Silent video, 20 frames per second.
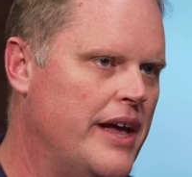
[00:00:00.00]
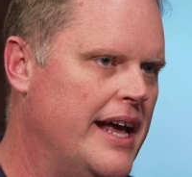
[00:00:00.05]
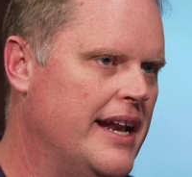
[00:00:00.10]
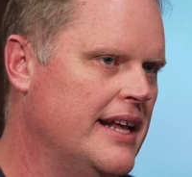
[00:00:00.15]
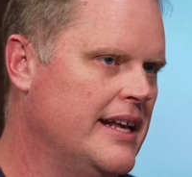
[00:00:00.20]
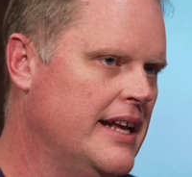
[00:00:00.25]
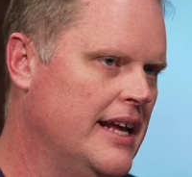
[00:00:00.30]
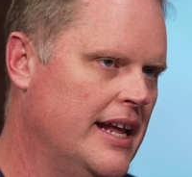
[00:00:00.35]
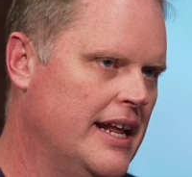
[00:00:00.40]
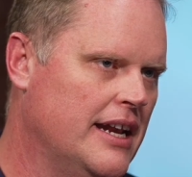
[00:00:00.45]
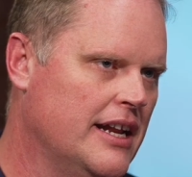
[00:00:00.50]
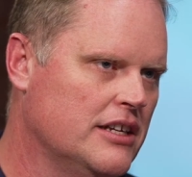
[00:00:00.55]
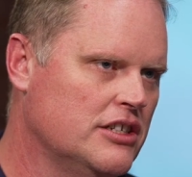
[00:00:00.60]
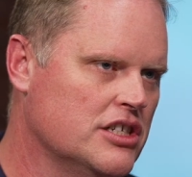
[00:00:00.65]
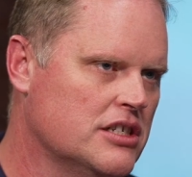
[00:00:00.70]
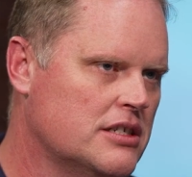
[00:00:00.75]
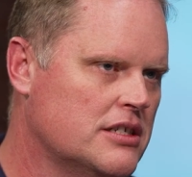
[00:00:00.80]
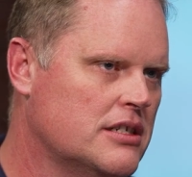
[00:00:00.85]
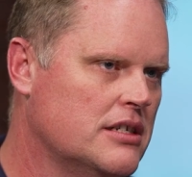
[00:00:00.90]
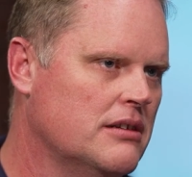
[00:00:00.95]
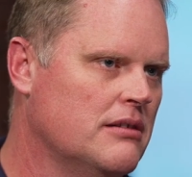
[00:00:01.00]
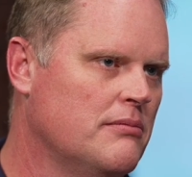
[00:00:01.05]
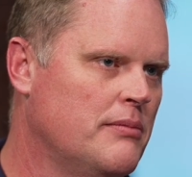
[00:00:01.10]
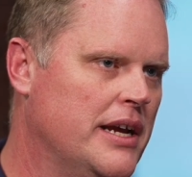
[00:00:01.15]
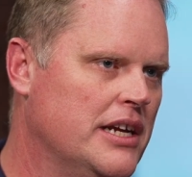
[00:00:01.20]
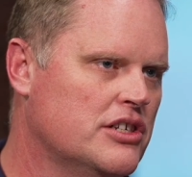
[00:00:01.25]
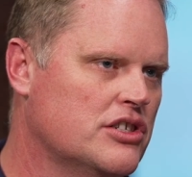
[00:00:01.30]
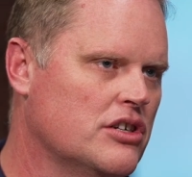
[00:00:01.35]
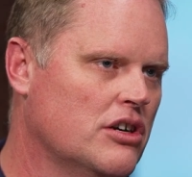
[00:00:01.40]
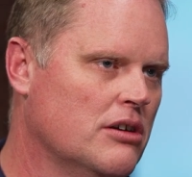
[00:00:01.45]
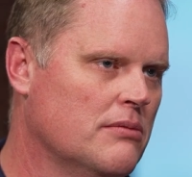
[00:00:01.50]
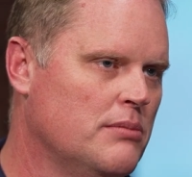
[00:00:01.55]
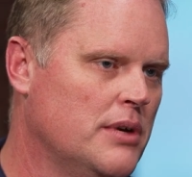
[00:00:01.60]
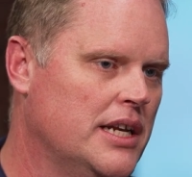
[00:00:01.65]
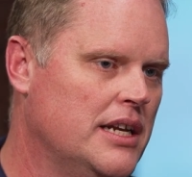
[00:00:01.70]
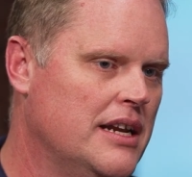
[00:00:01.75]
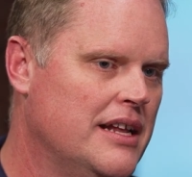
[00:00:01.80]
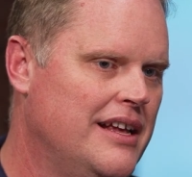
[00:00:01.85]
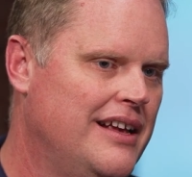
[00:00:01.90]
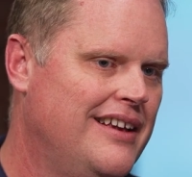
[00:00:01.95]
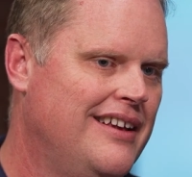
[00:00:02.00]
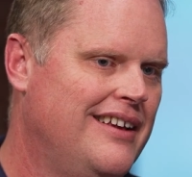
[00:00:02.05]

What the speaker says: that again and just make sure. But